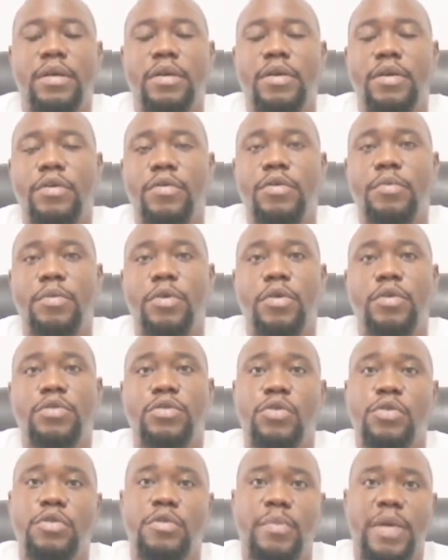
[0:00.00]
a group
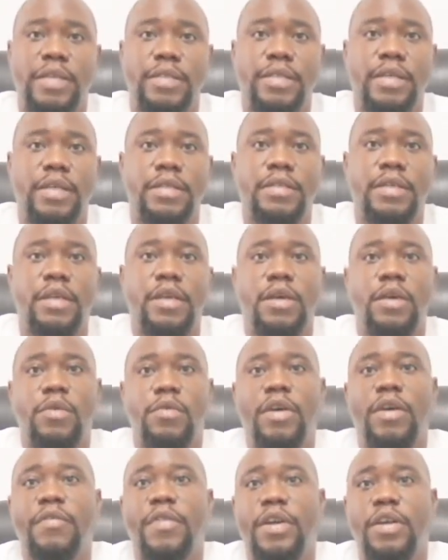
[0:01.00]
called Toastmasters,
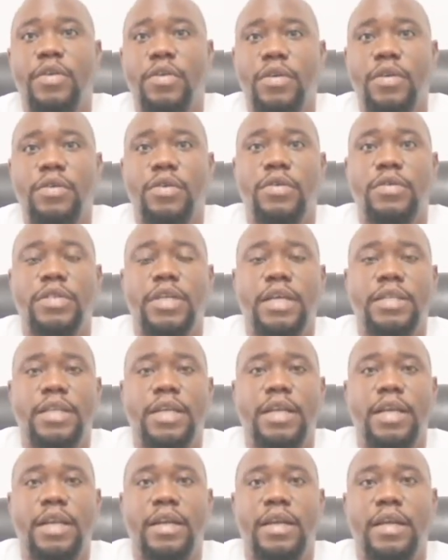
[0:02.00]
who I've already
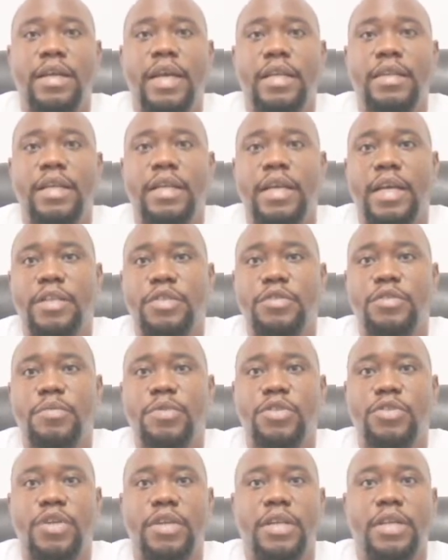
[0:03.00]
contacted, and I think I
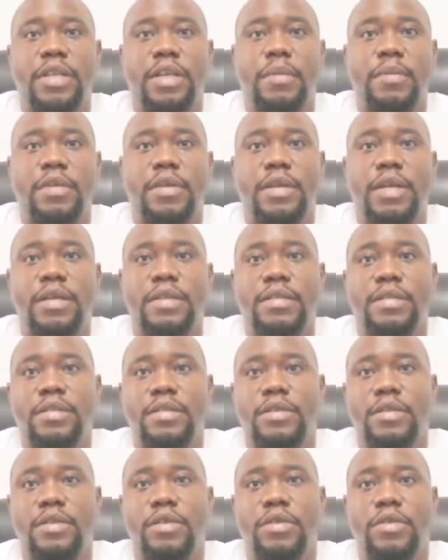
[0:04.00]
should be joining them the
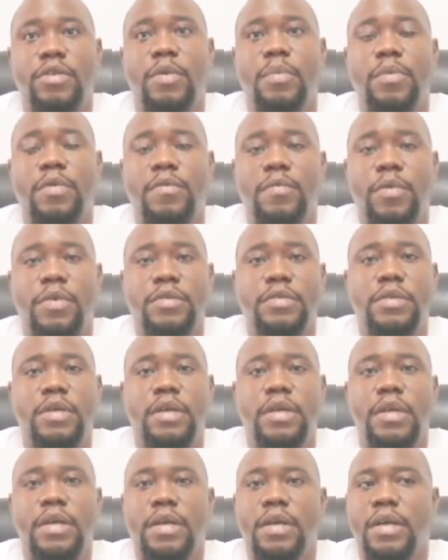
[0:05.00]
next couple of months.
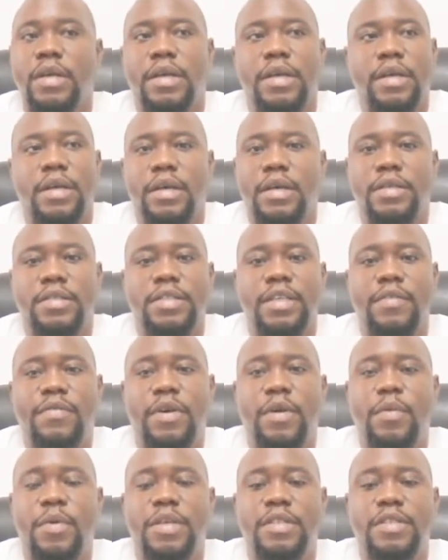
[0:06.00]

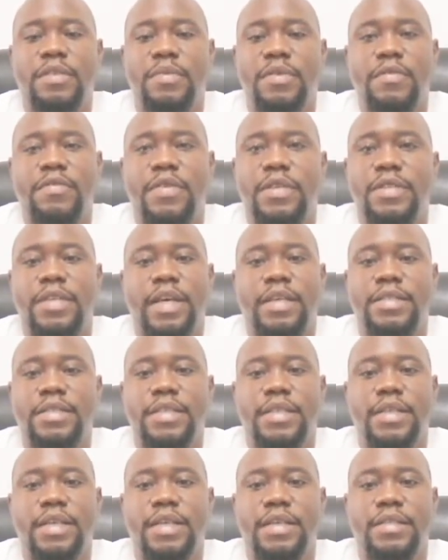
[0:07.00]
Several ways he's been
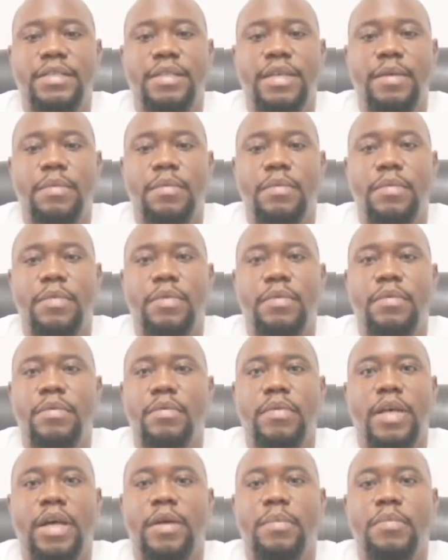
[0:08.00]
fantastic. He's
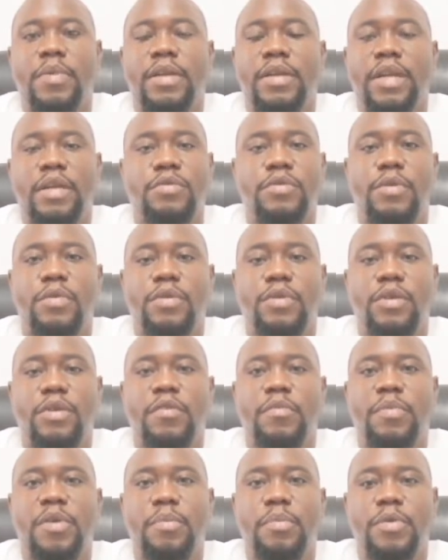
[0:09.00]
helped me network with a
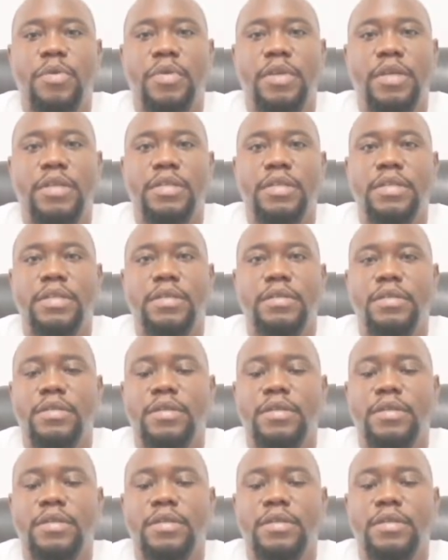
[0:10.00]
lot of people. He's